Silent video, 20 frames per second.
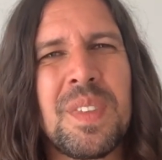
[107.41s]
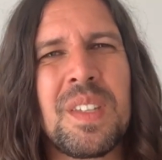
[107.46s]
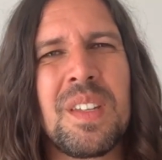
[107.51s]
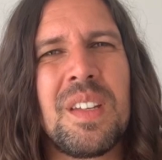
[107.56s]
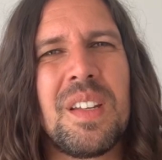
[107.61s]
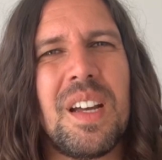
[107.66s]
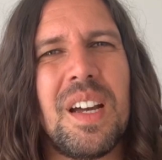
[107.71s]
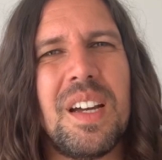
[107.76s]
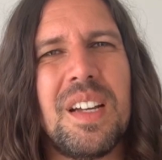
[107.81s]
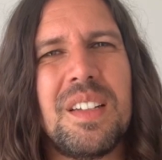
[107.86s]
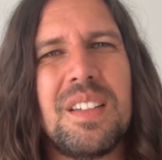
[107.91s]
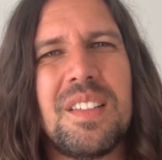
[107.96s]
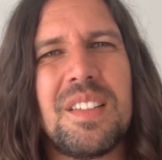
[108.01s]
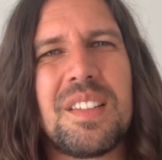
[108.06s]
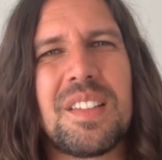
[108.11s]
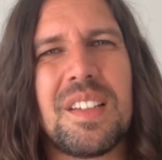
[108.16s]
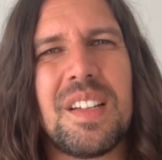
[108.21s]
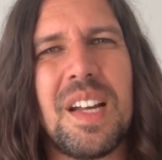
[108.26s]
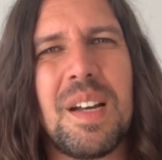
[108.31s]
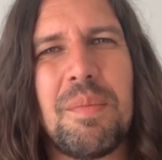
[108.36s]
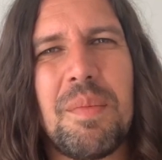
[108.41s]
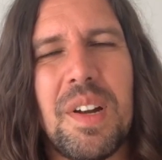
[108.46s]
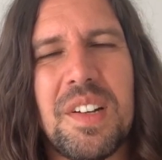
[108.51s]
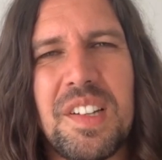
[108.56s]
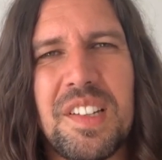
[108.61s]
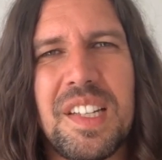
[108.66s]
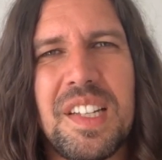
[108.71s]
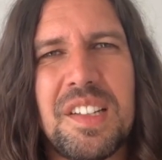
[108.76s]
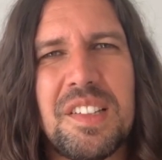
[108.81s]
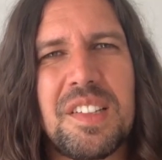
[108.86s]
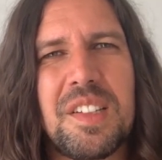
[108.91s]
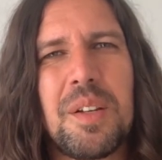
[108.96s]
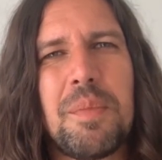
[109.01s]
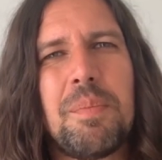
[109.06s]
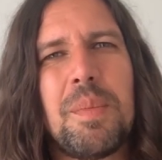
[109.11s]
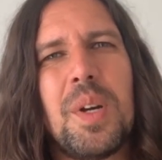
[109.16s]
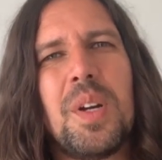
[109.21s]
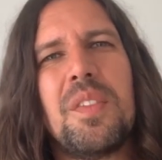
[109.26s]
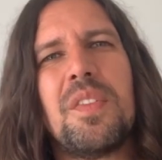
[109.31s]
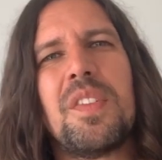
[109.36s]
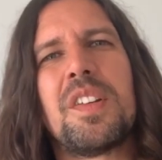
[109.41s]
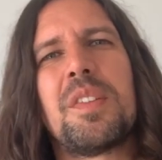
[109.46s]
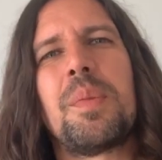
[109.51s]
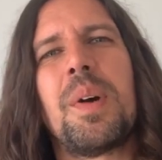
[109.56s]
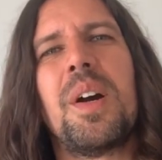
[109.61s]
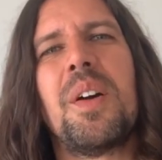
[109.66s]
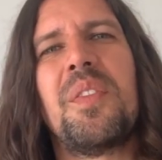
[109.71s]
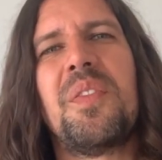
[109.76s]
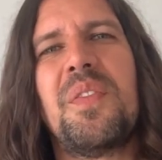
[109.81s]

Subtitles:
just think it's a good move as well.